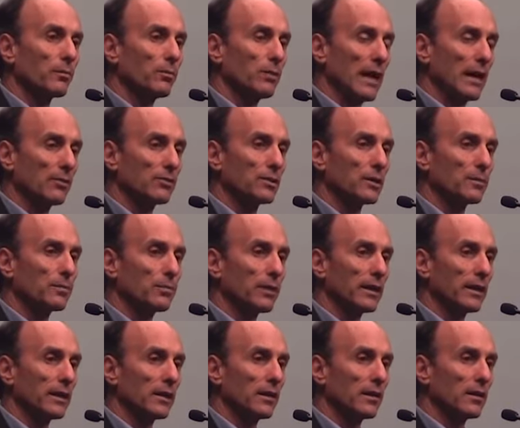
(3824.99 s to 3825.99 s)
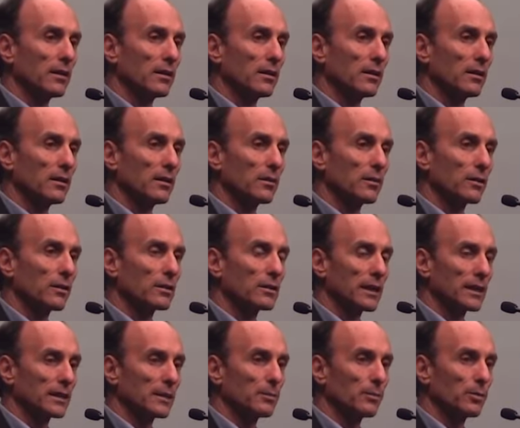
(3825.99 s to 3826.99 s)
Roundup ready
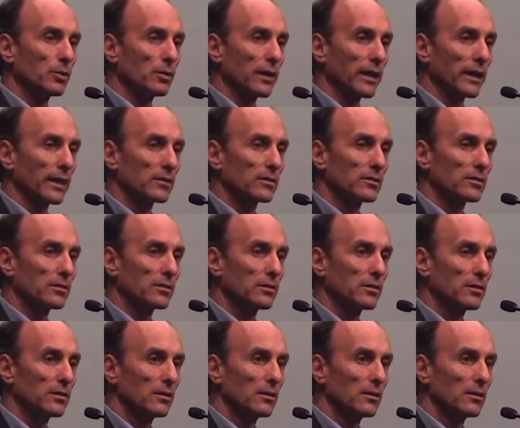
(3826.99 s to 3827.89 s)
Kentucky bluegrass.